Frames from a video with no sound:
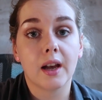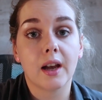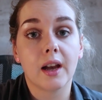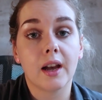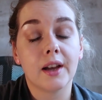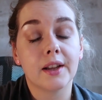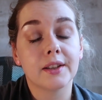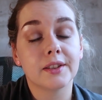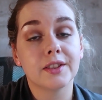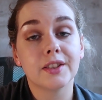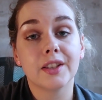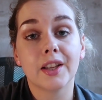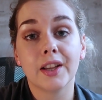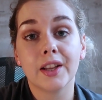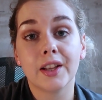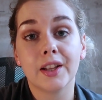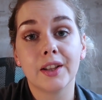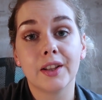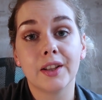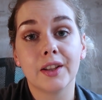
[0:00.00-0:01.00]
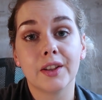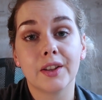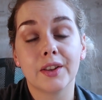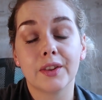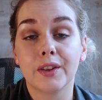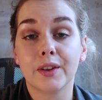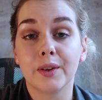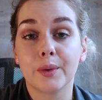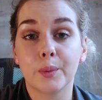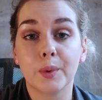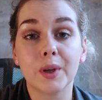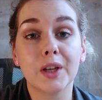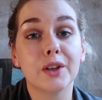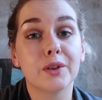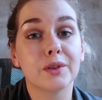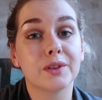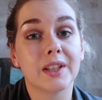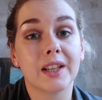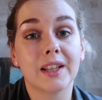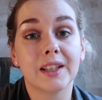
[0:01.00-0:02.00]
until the
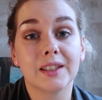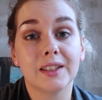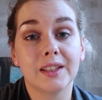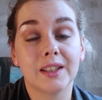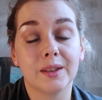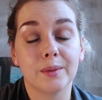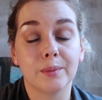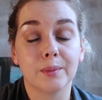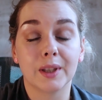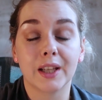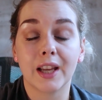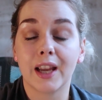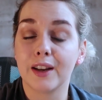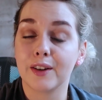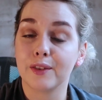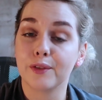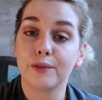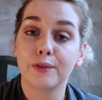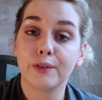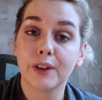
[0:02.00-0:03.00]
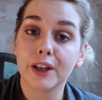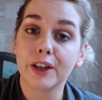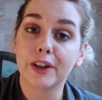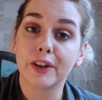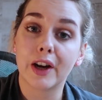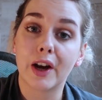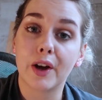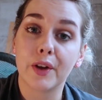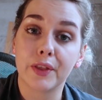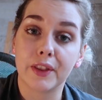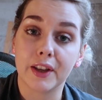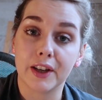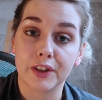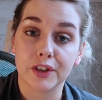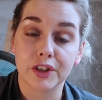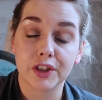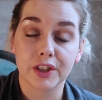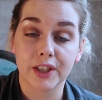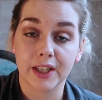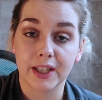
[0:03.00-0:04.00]
Windows Ink team can figure out their
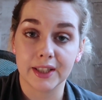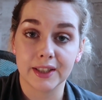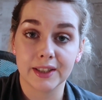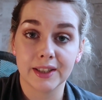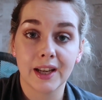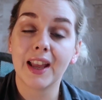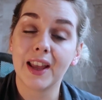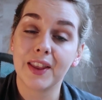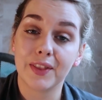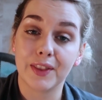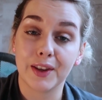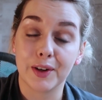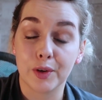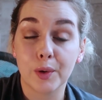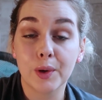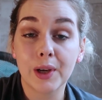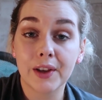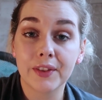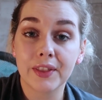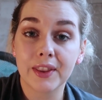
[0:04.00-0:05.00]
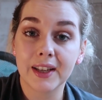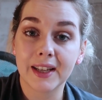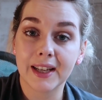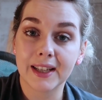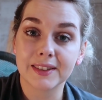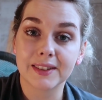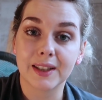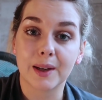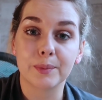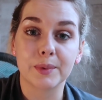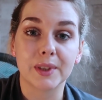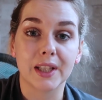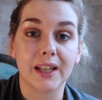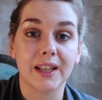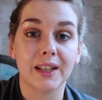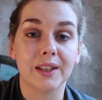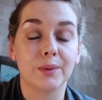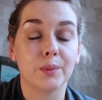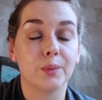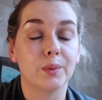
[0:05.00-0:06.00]
and they roll out the next
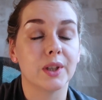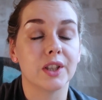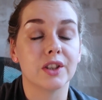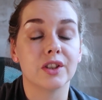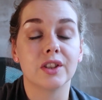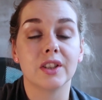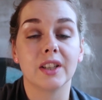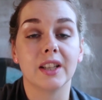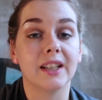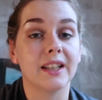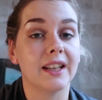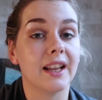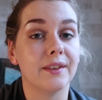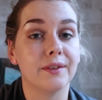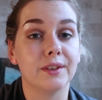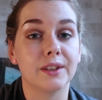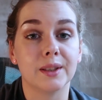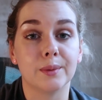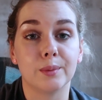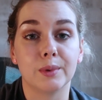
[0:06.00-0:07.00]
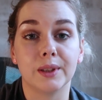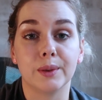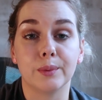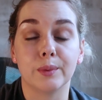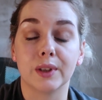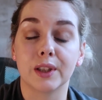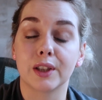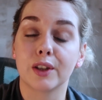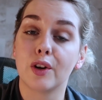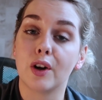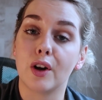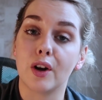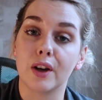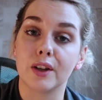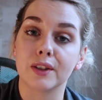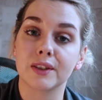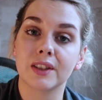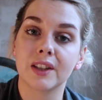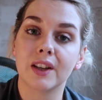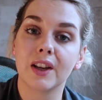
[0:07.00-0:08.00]
update which inevitably will
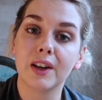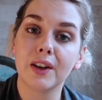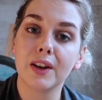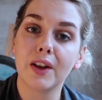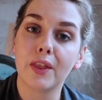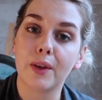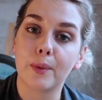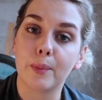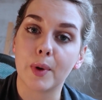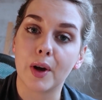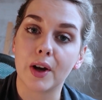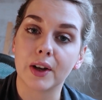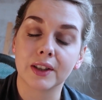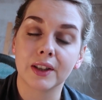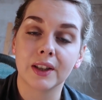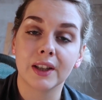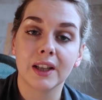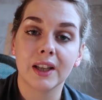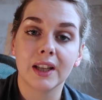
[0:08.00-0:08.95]
cause another bug